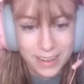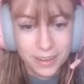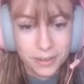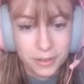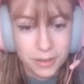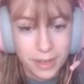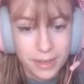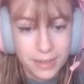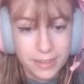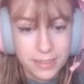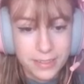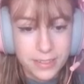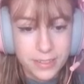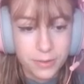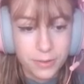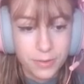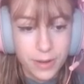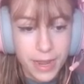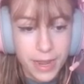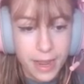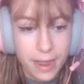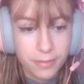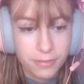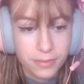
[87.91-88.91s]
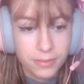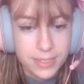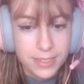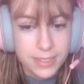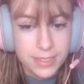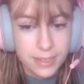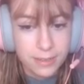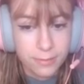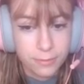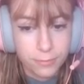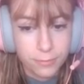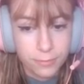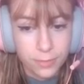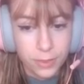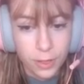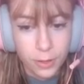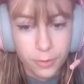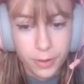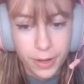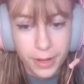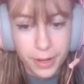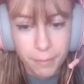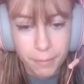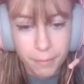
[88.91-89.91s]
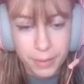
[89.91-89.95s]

Okay, so we have this floating